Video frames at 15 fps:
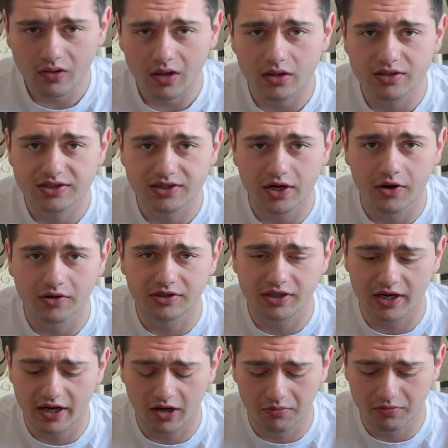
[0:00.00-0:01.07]
So
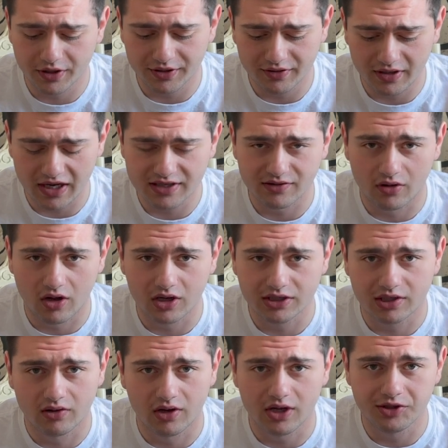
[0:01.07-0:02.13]
today I'll bring you guys along
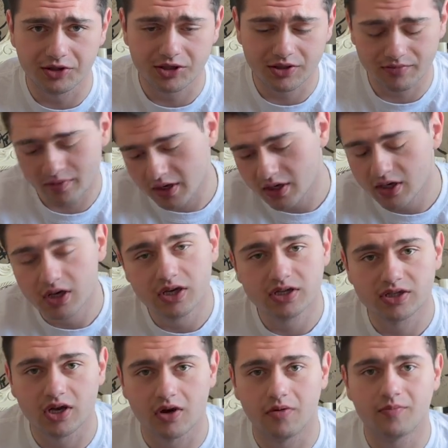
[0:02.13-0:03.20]
to lunch.
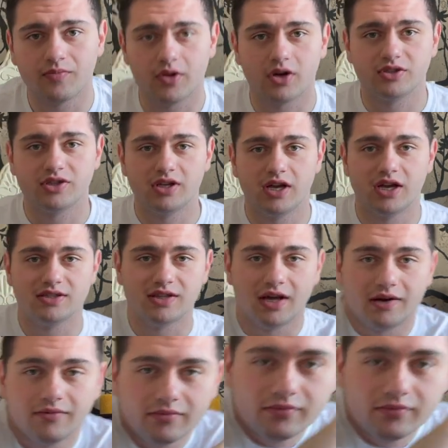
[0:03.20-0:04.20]
So I'll see you guys then.